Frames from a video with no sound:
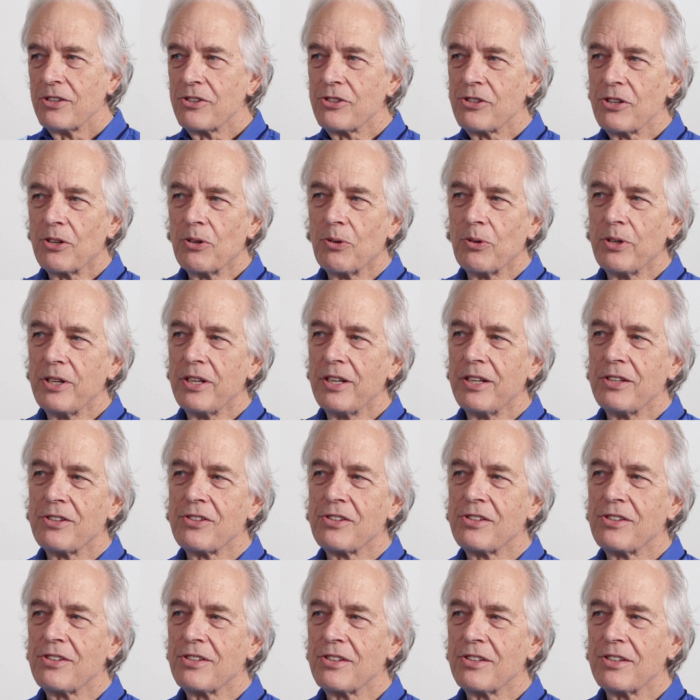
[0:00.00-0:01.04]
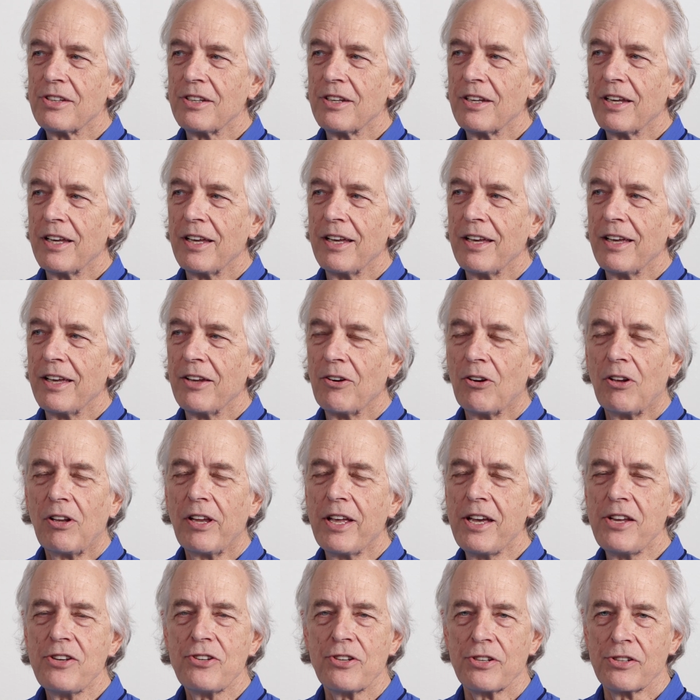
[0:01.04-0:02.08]
So it's in
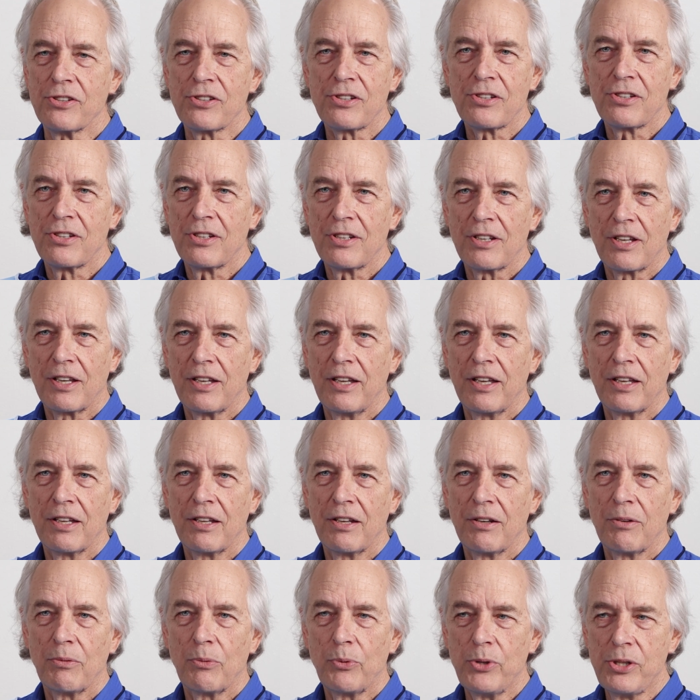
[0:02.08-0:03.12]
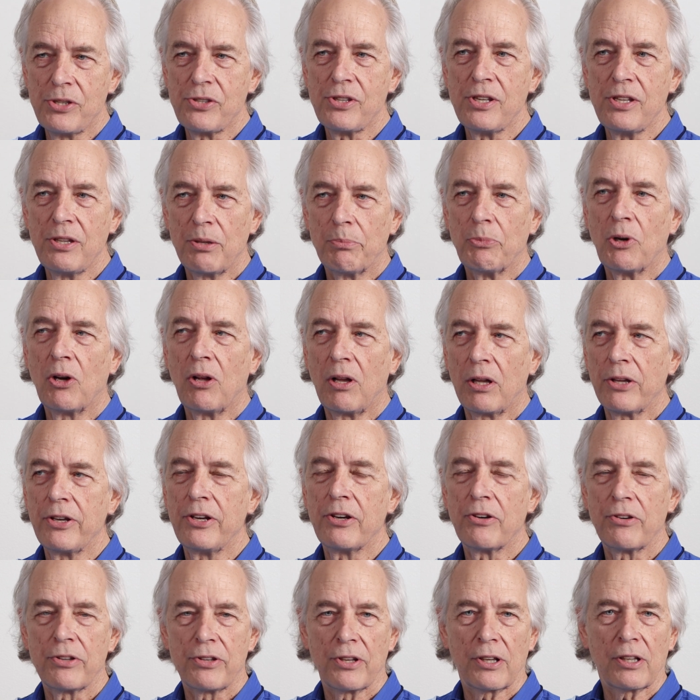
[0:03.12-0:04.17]
all ages, and we see them all
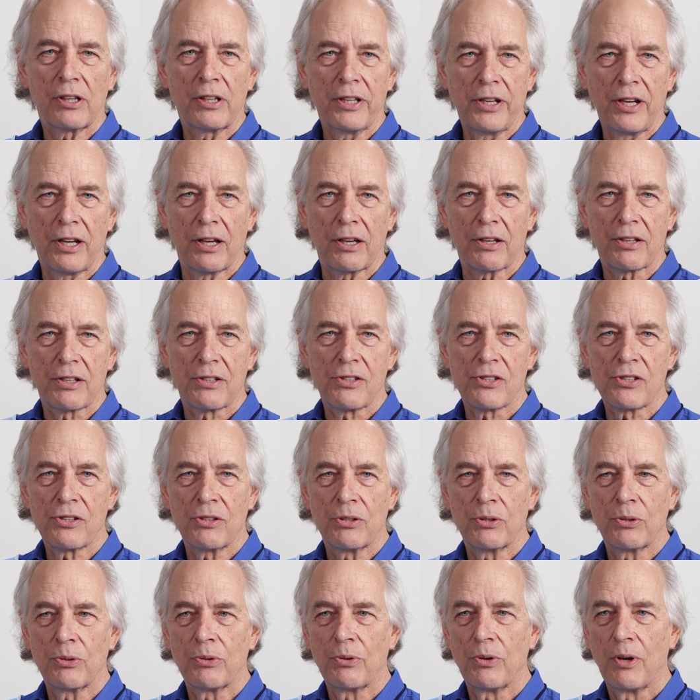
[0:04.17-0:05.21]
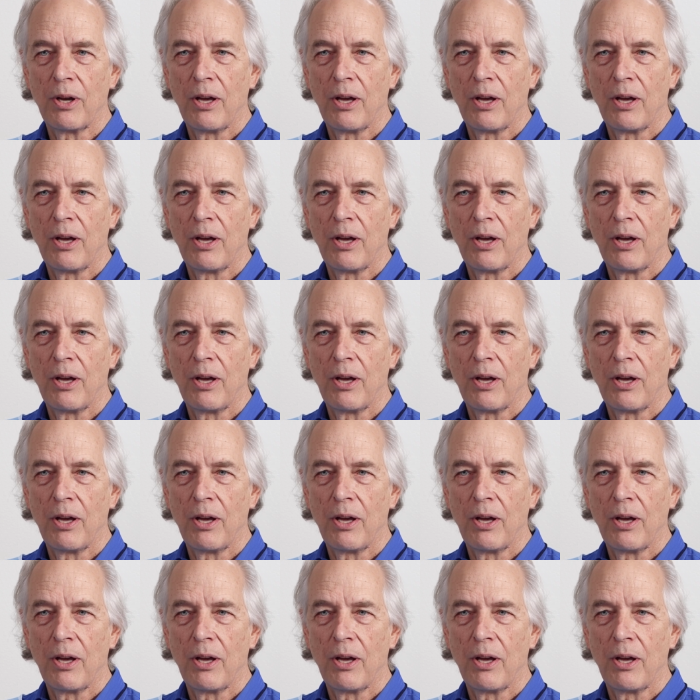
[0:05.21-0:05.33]
here at the clinic. So